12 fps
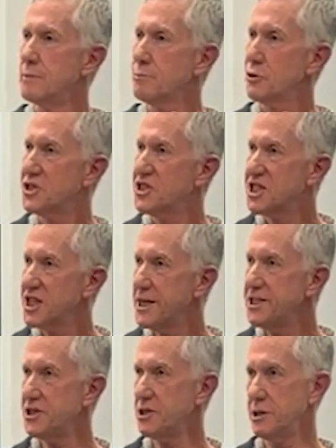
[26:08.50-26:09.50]

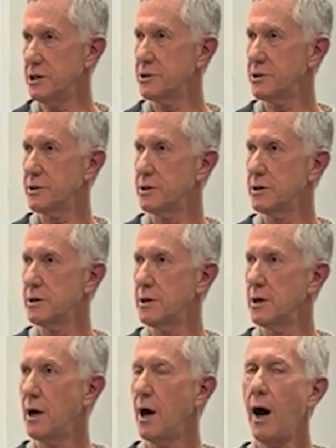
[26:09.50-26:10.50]
Preciseness,
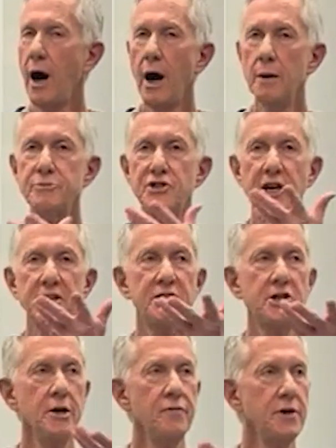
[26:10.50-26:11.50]

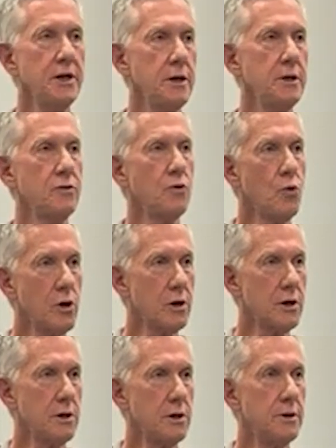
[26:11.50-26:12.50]
objectivity in the
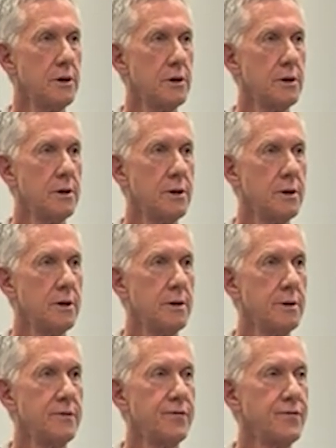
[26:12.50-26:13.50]
world.
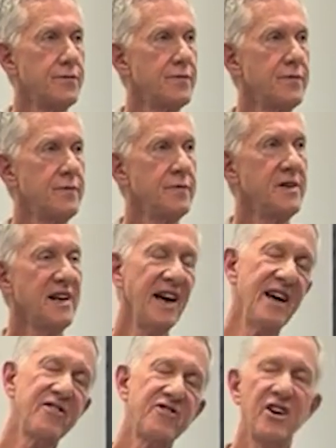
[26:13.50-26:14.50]
You
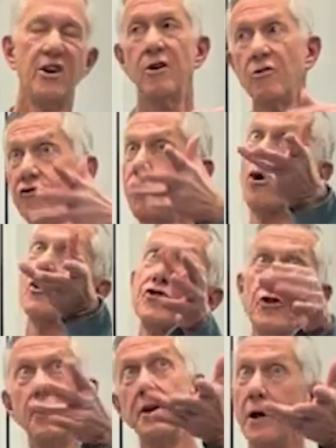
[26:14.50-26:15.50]
can't say, oh, 4 is
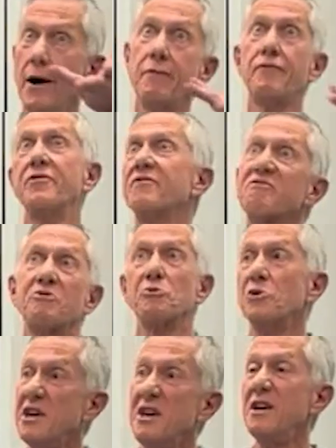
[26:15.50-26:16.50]
good enough,
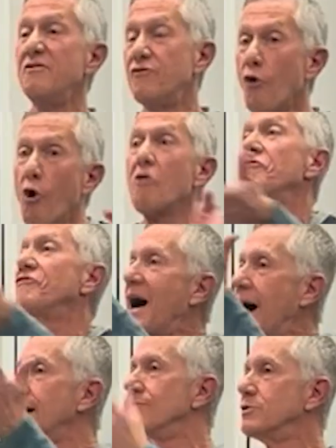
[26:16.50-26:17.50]
3, 4,
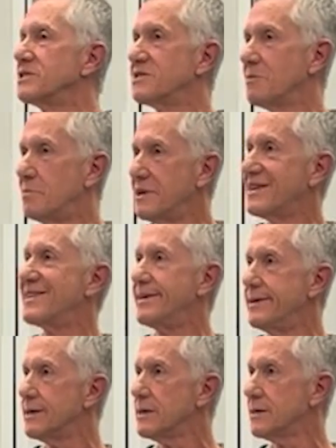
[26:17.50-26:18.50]
5, what's the big
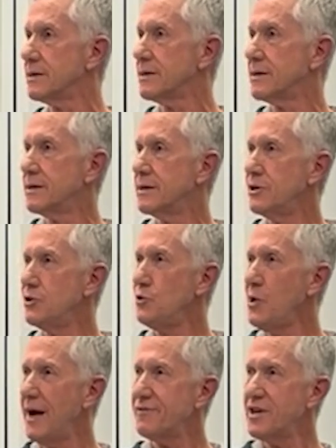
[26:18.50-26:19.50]
deal?
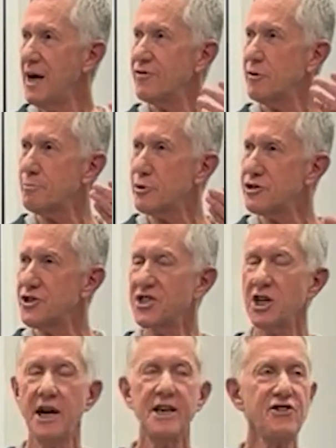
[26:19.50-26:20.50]
You have to have a
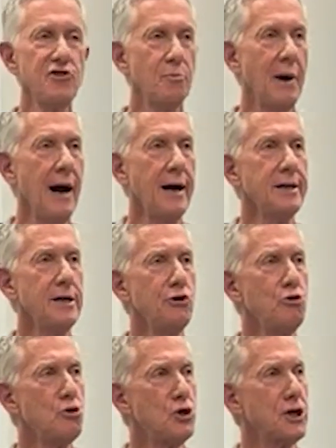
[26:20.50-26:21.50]
precise mind and
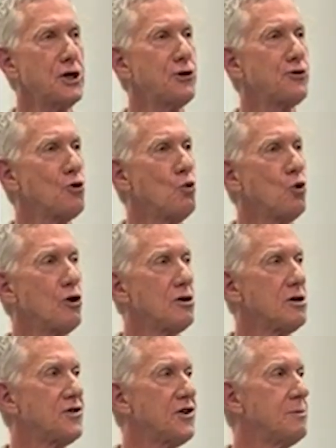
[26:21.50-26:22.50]
you look at the
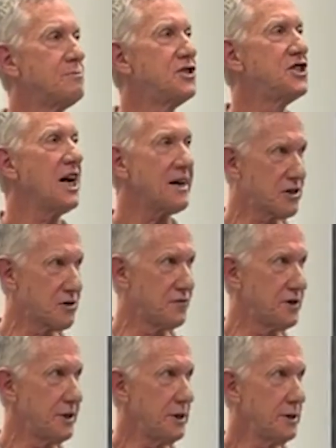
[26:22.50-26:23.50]
world
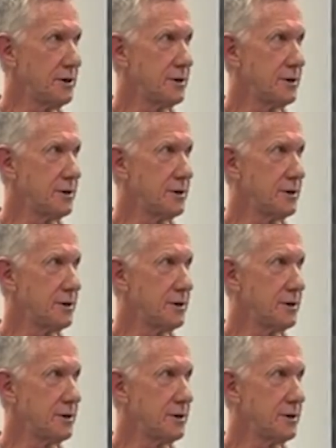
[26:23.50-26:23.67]
objectively.